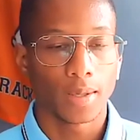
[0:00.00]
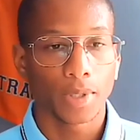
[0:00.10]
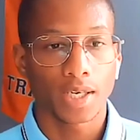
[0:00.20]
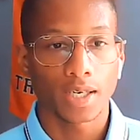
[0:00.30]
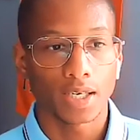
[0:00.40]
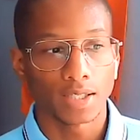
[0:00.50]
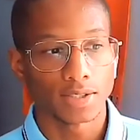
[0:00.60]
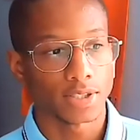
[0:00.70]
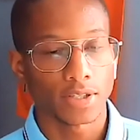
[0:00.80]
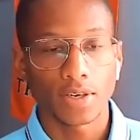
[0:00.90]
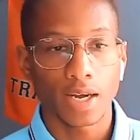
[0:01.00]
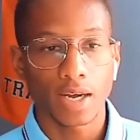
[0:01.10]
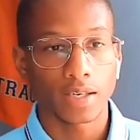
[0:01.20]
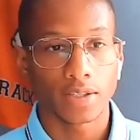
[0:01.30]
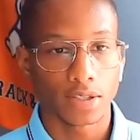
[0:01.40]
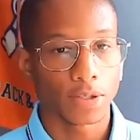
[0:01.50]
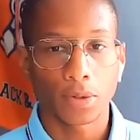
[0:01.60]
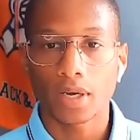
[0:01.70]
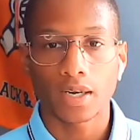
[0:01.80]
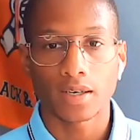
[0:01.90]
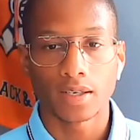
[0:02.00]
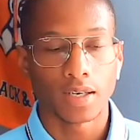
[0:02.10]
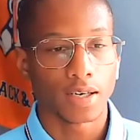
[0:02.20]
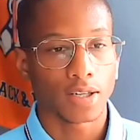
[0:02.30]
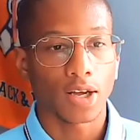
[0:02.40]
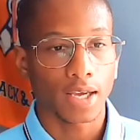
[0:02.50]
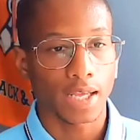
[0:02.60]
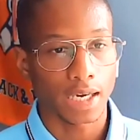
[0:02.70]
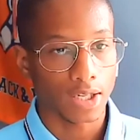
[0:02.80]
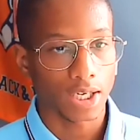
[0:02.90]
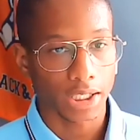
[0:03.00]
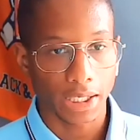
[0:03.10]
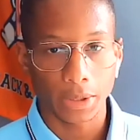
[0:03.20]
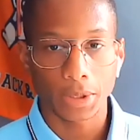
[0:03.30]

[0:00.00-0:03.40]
because you don't gotta clock in and clock out.